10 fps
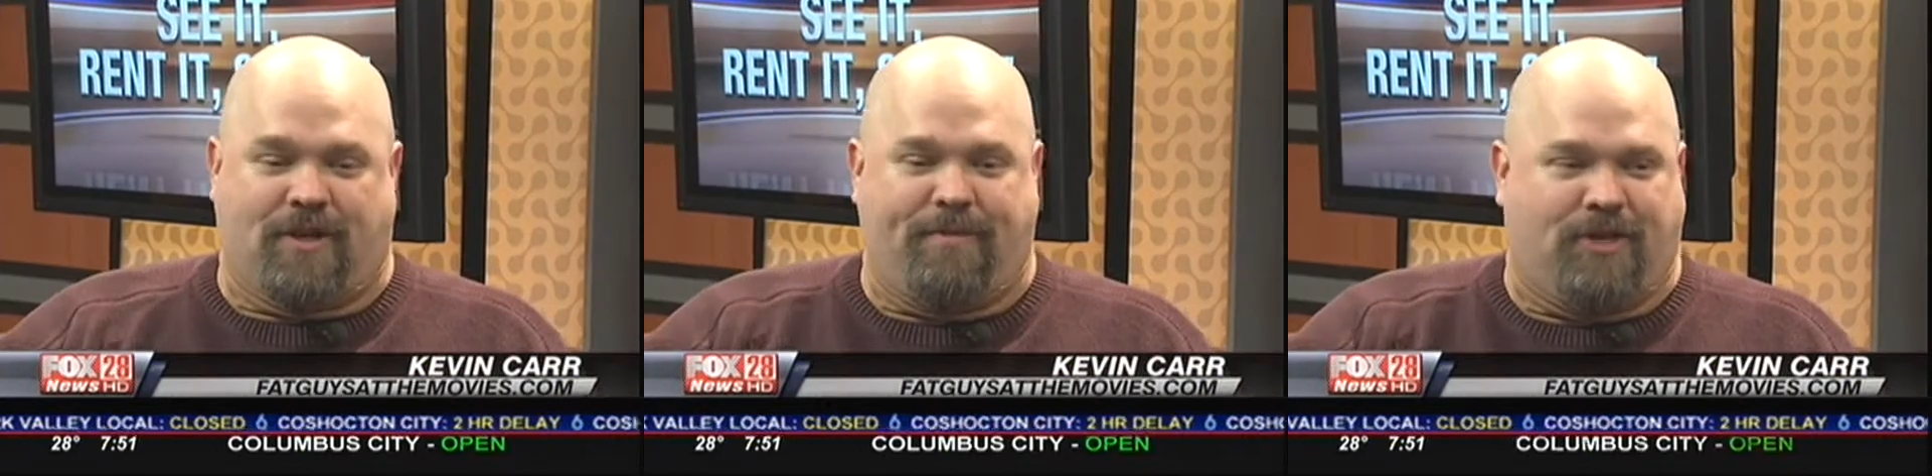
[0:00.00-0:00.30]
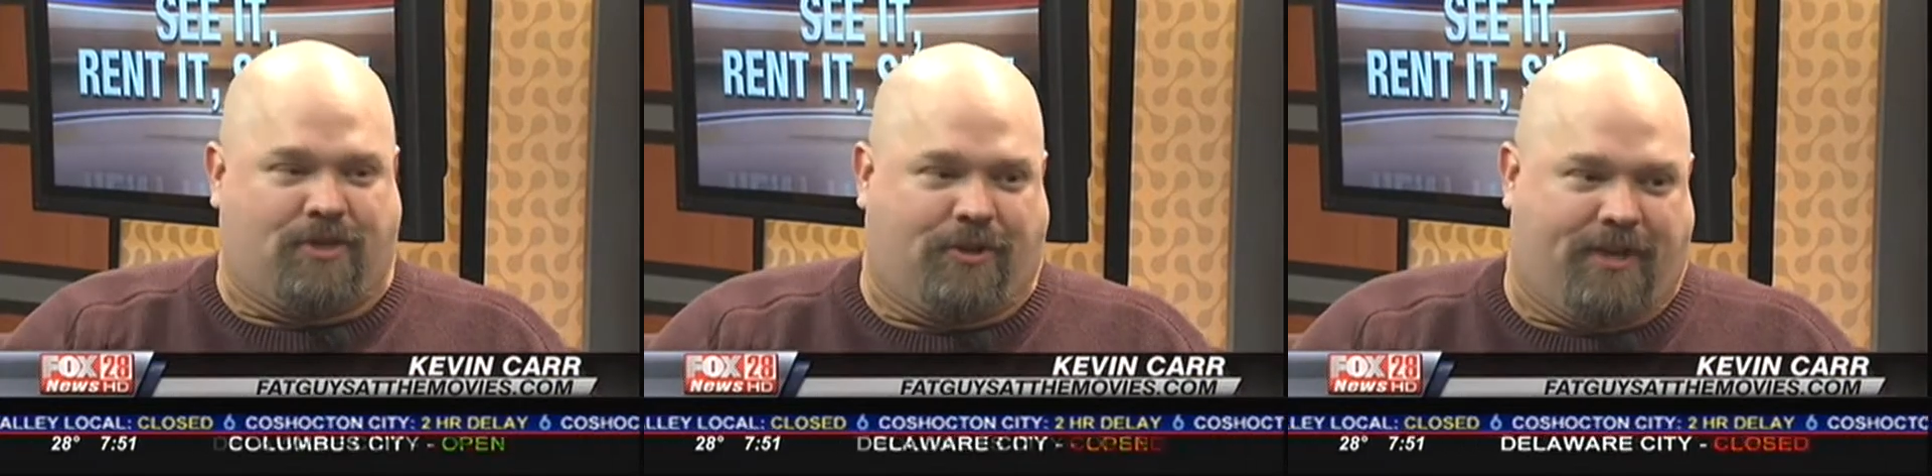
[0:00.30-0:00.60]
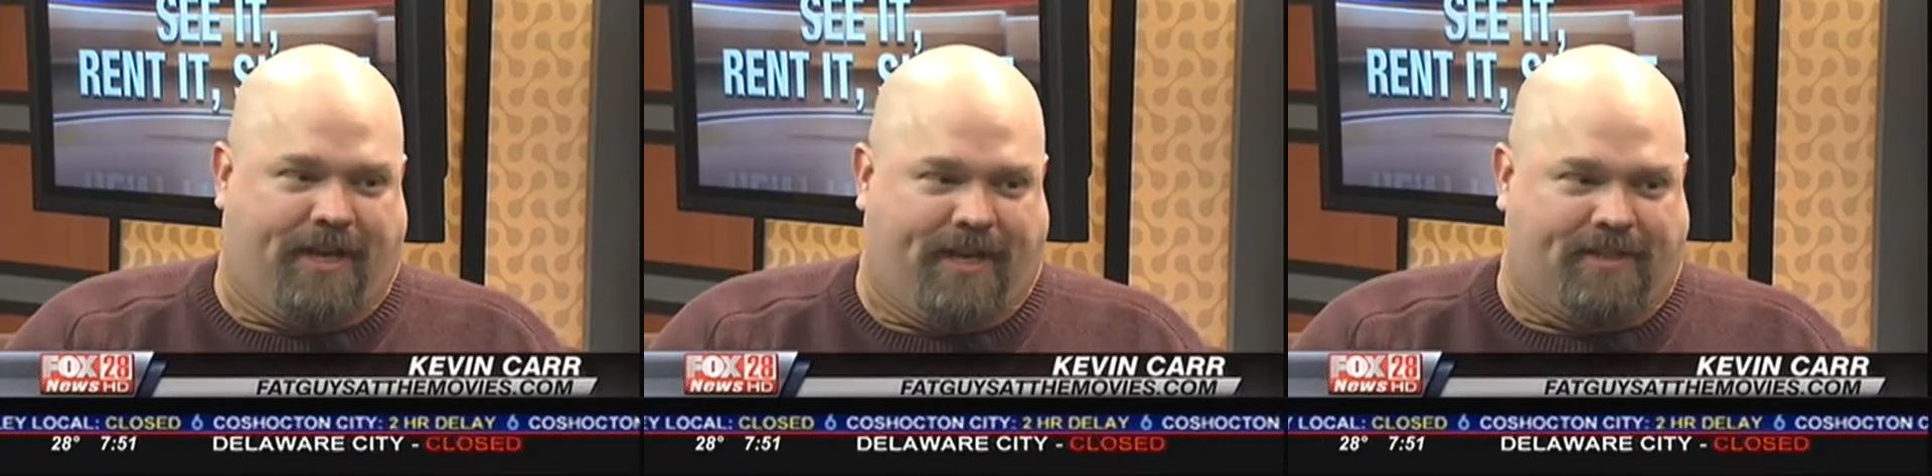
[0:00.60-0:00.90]
there's going to be a sure
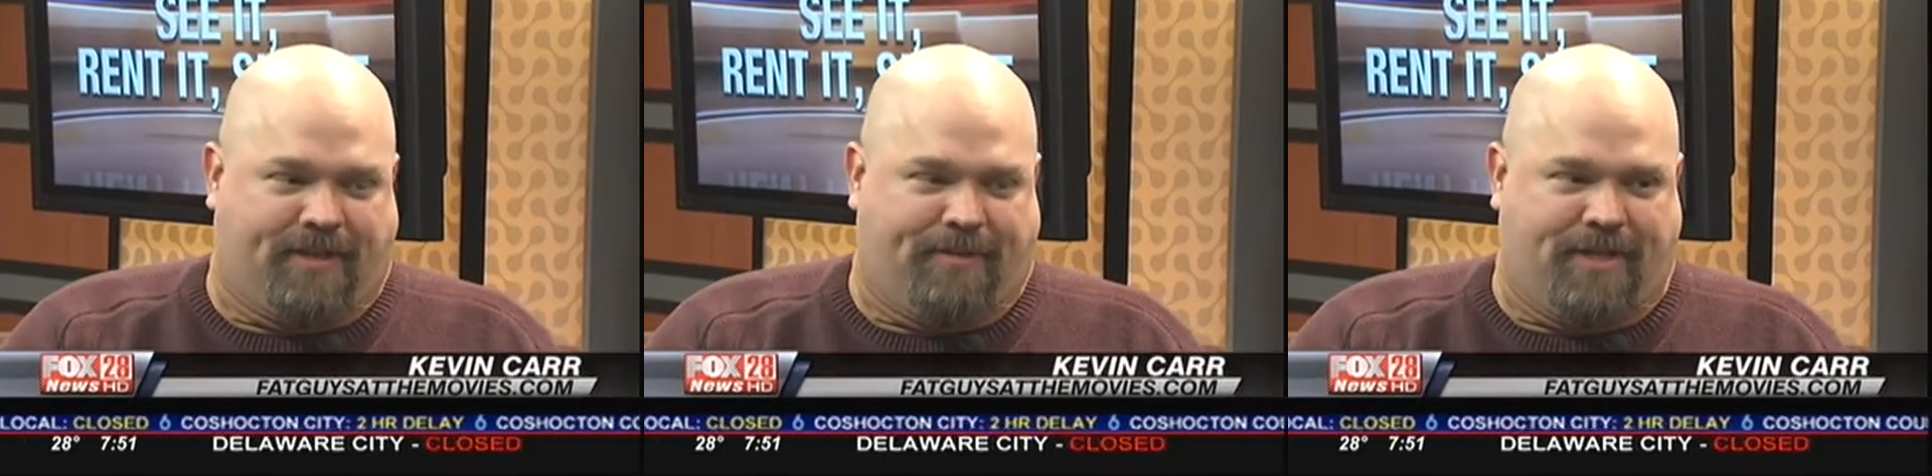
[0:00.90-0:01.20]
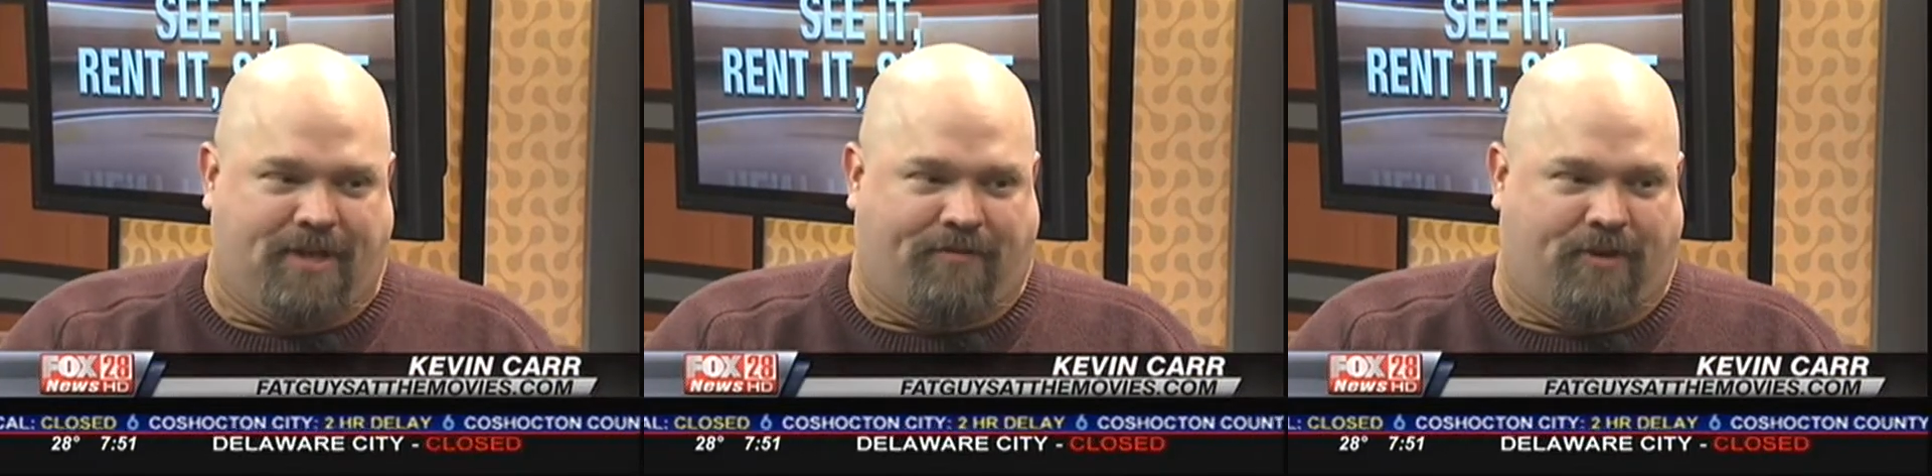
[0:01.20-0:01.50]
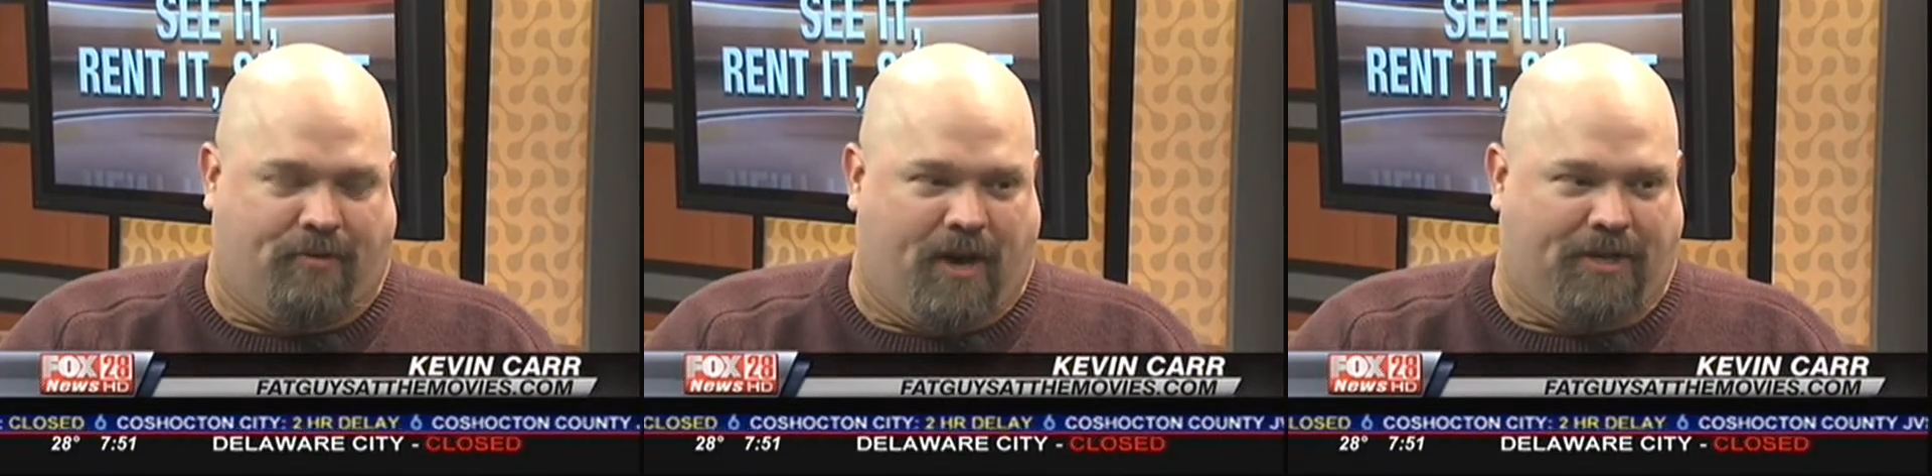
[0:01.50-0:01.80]
thing, it's going to be
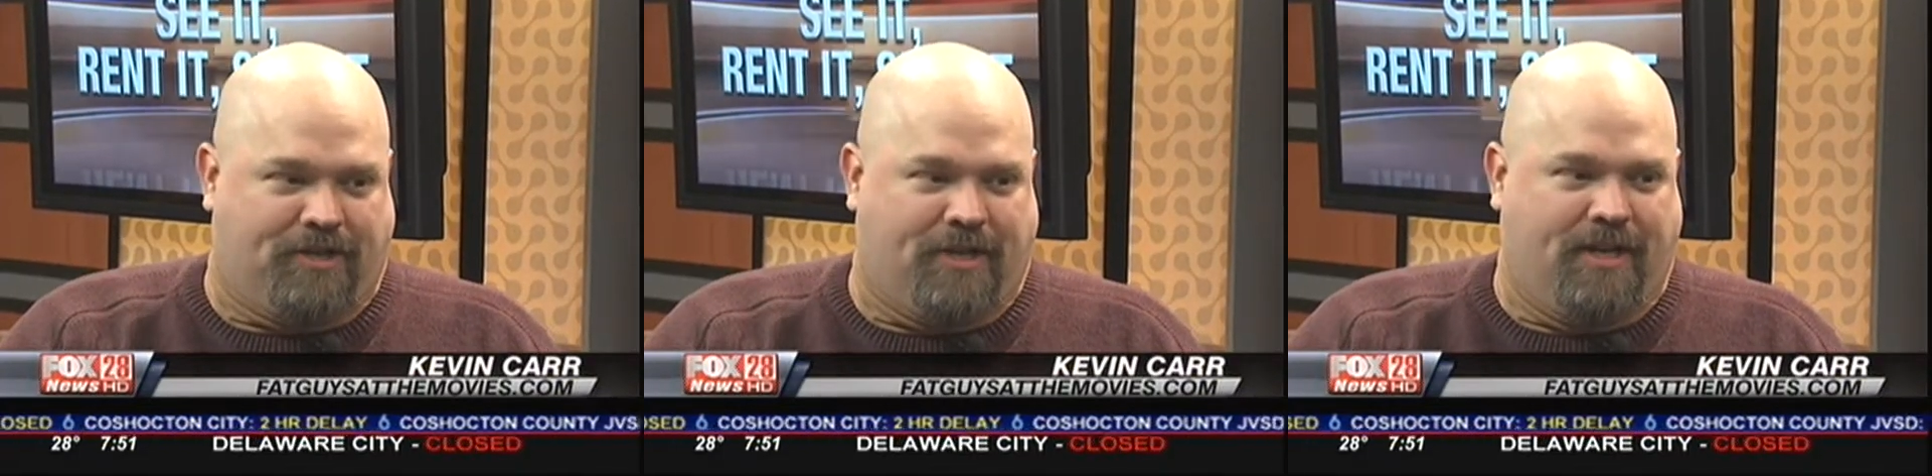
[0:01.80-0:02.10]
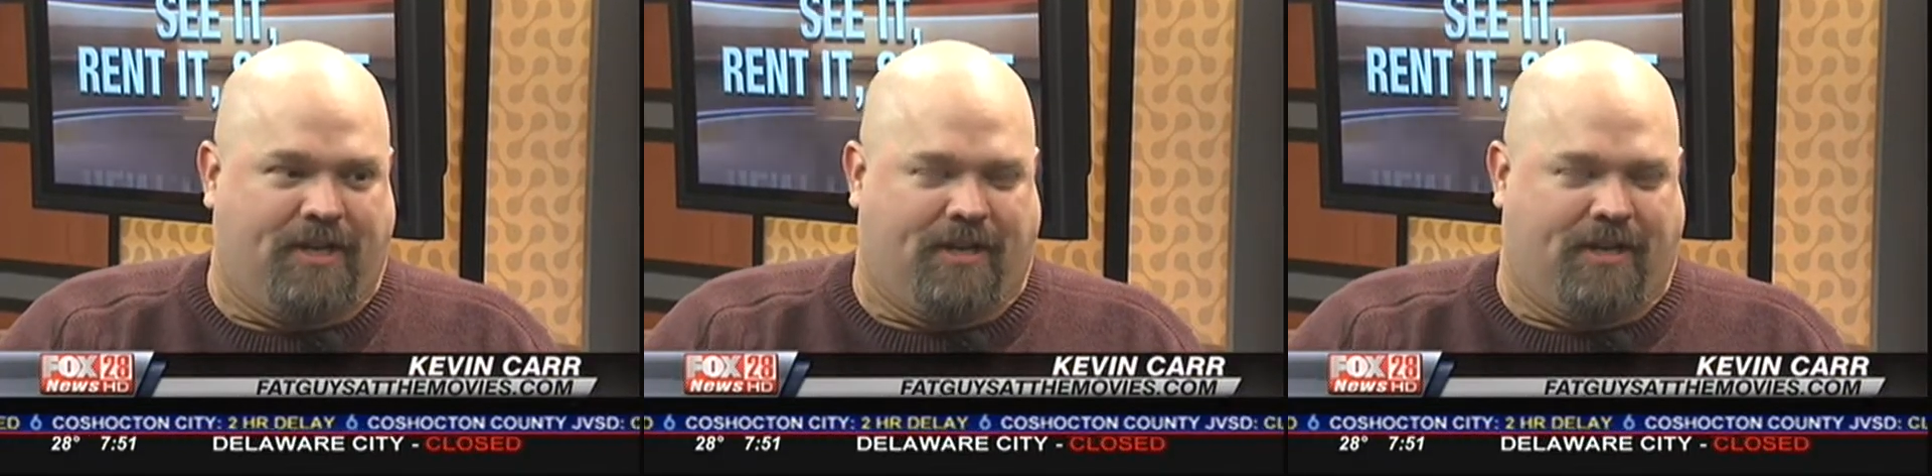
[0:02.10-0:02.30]
Geoffrey Rush.